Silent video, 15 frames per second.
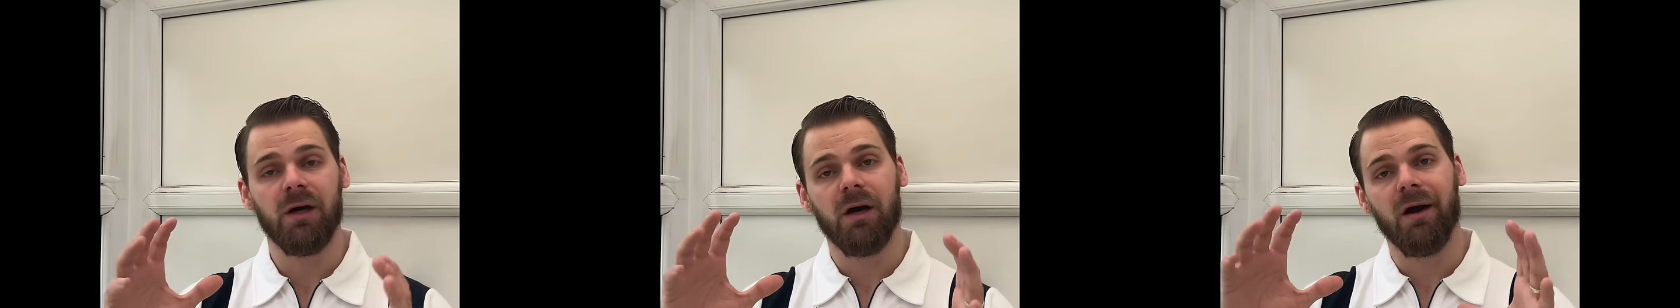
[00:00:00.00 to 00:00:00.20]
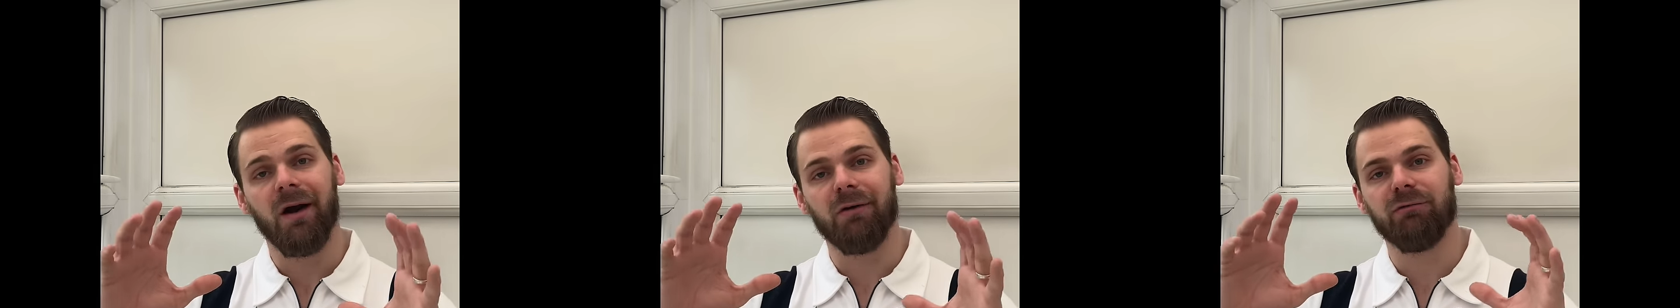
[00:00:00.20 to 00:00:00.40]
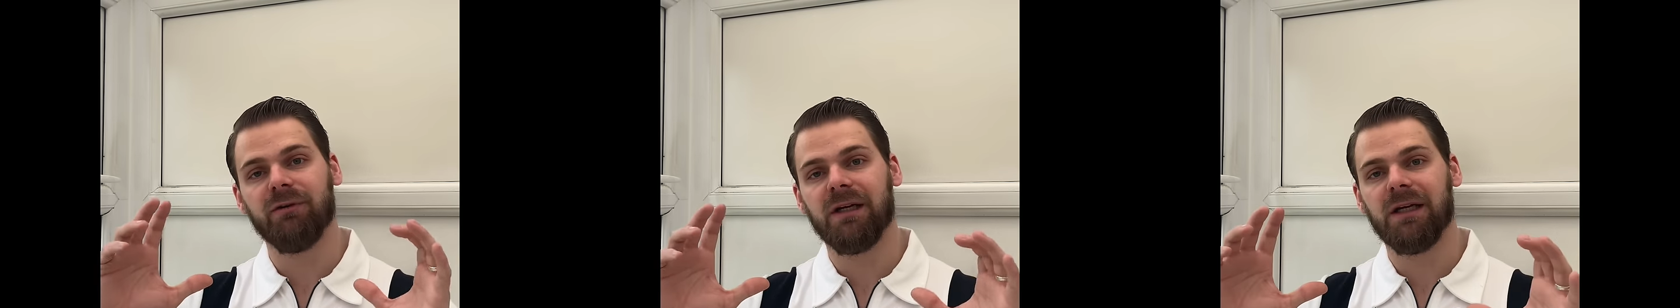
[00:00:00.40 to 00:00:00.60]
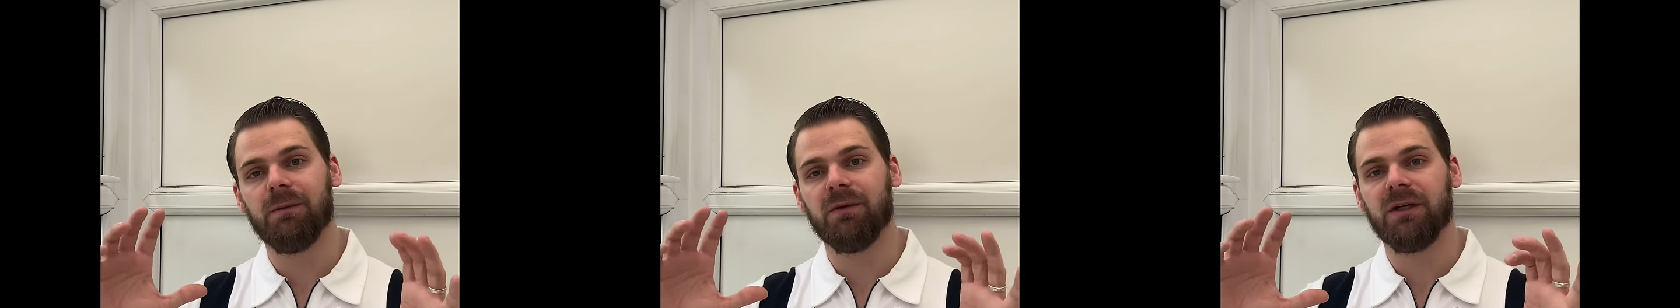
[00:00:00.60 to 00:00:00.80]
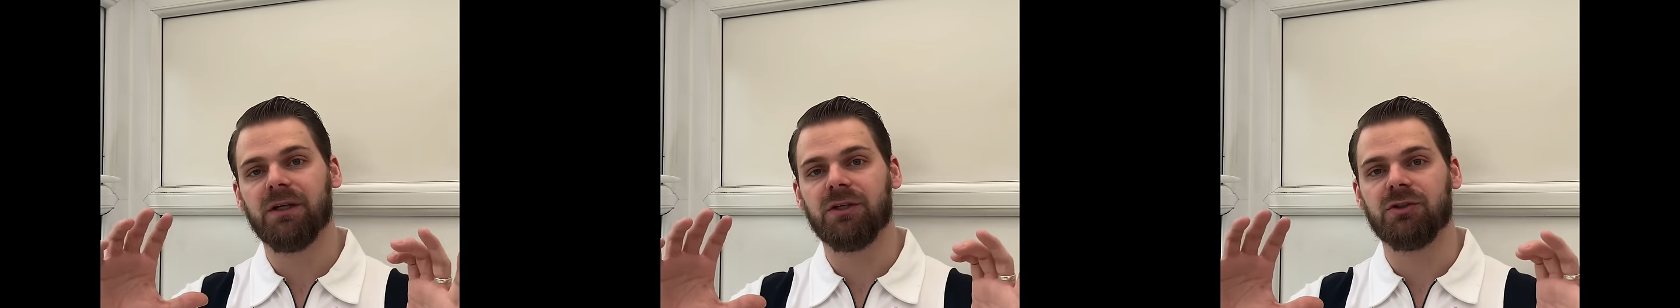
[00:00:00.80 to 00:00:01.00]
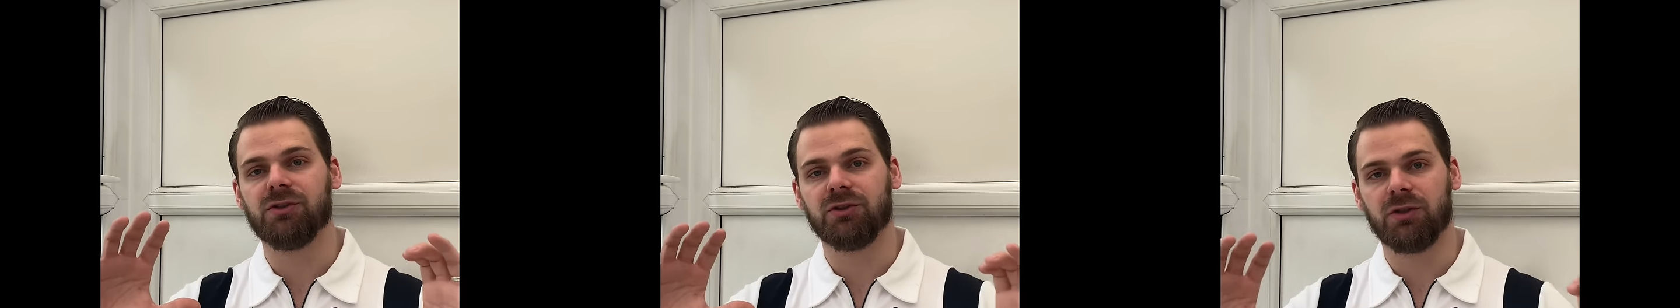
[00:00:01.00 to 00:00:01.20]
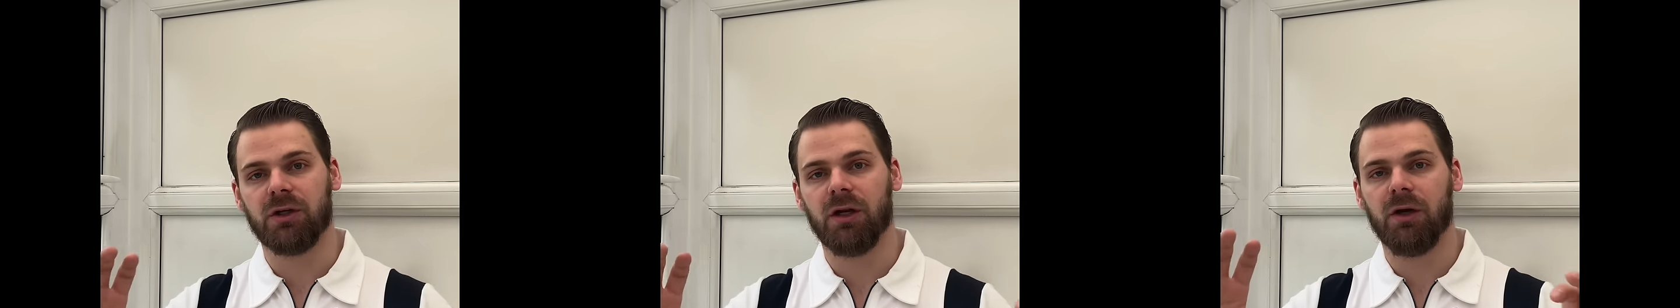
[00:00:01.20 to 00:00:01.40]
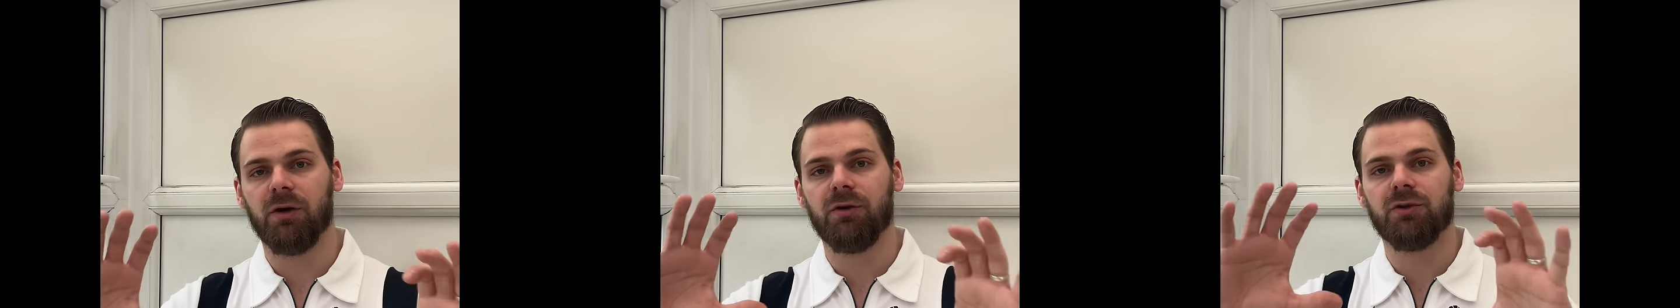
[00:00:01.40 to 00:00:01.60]
I really wanted to just
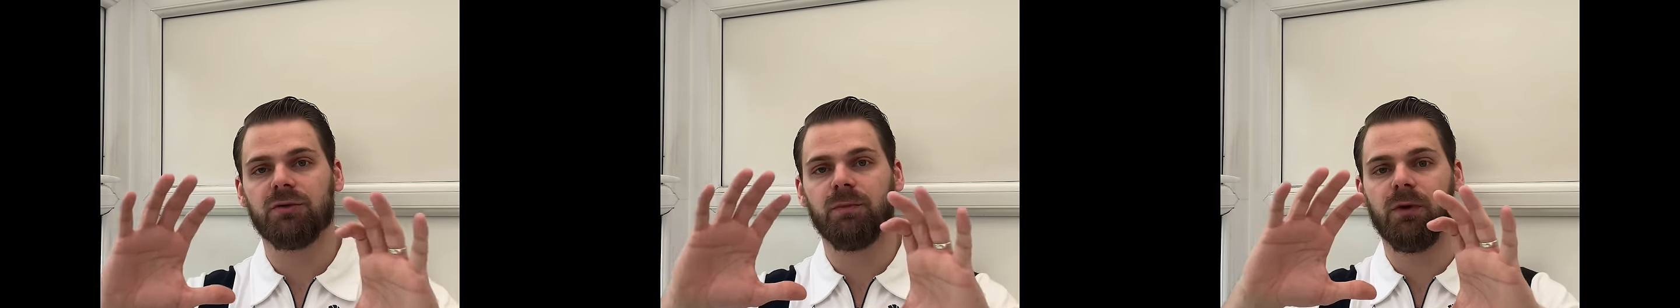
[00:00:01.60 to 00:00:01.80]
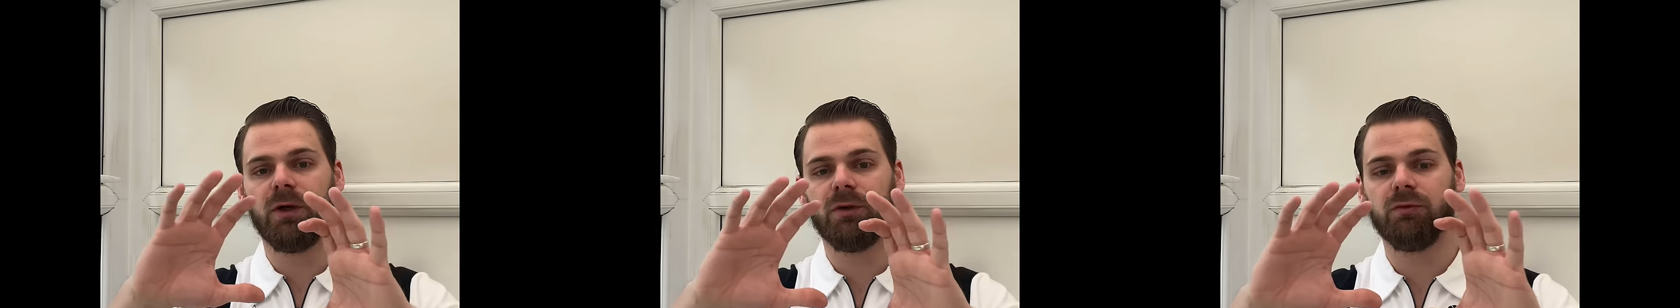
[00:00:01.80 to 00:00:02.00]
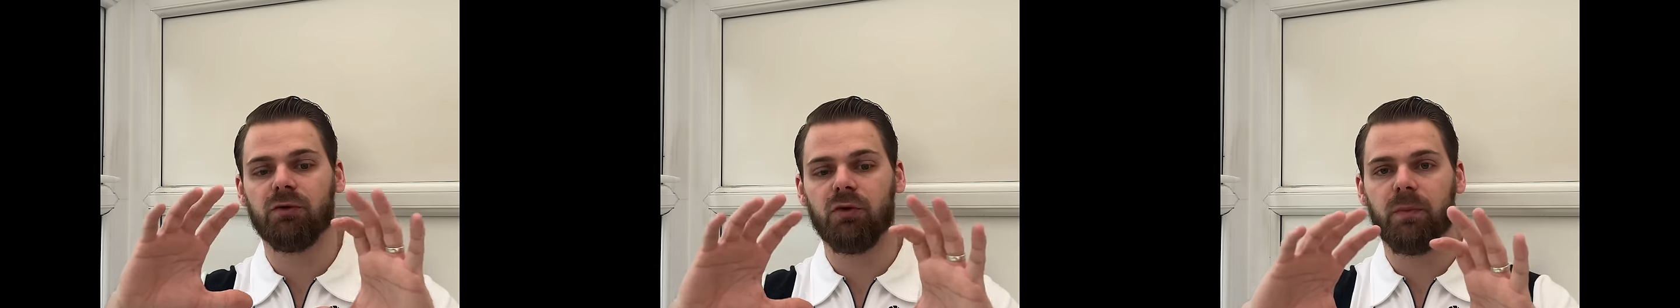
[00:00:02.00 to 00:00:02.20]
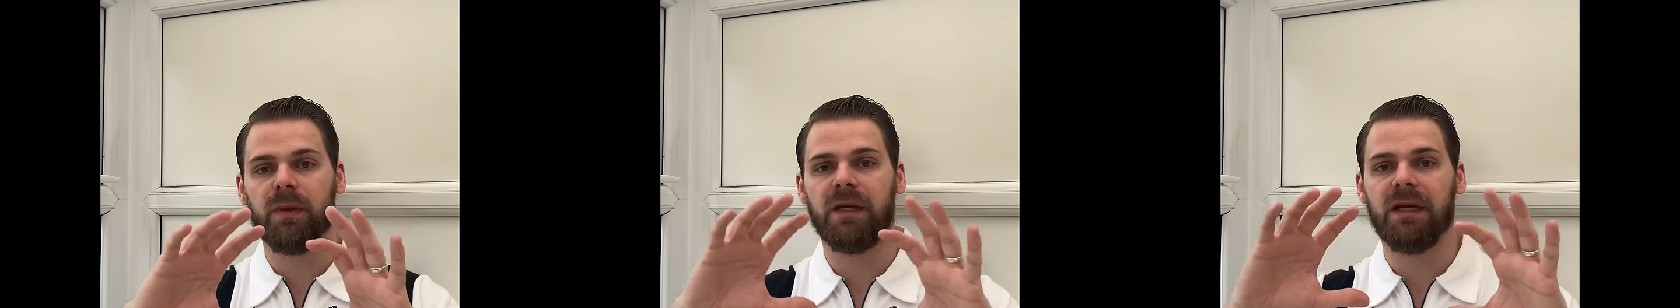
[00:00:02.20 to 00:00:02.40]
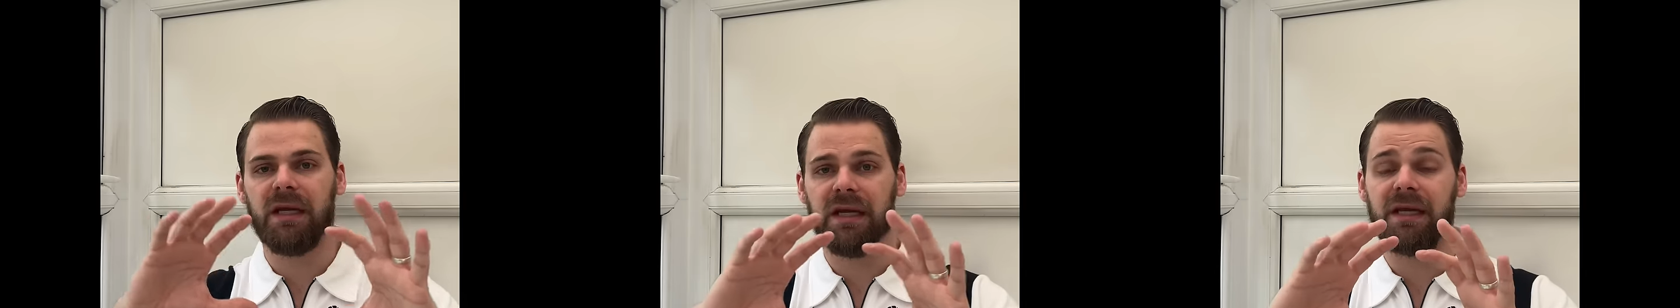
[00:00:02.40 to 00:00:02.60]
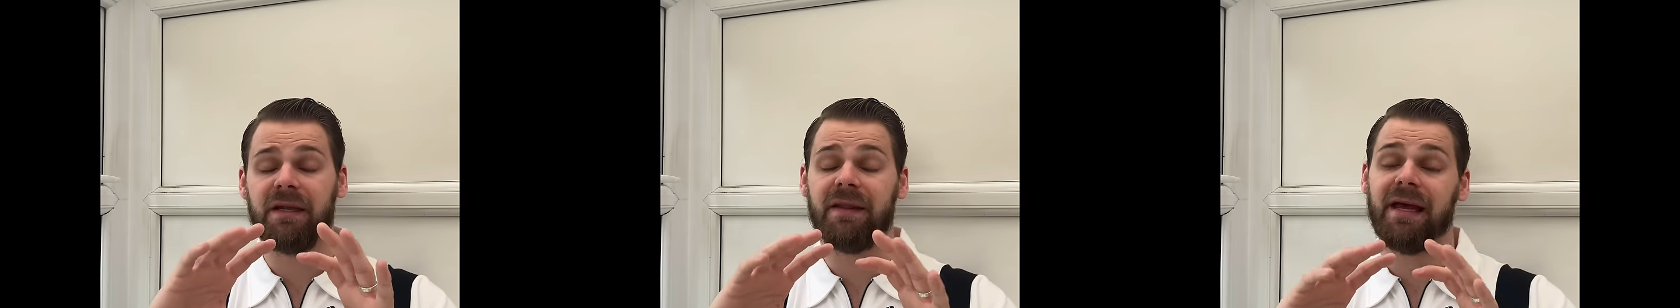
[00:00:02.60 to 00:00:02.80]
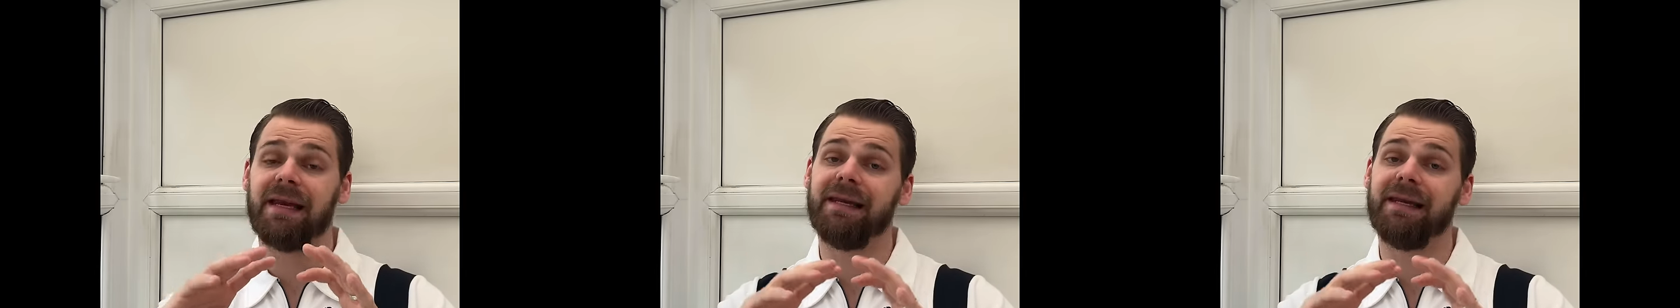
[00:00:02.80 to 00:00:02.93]
close my grouping in that